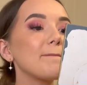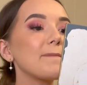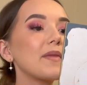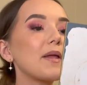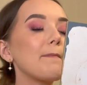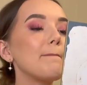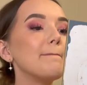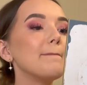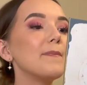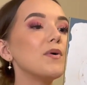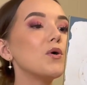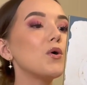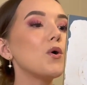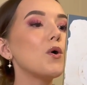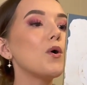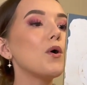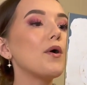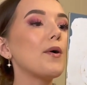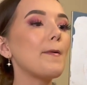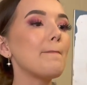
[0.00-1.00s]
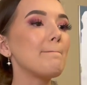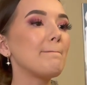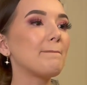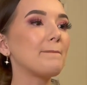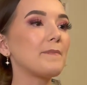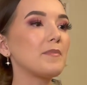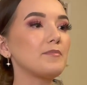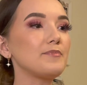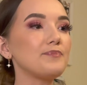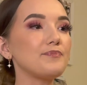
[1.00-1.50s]
more
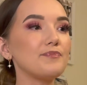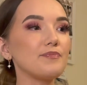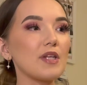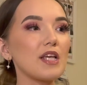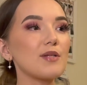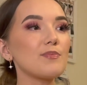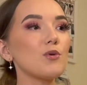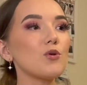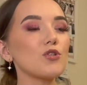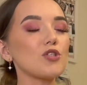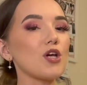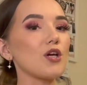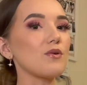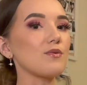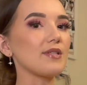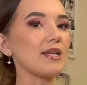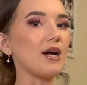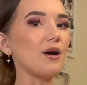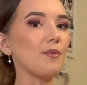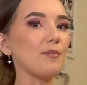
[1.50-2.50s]
toned down,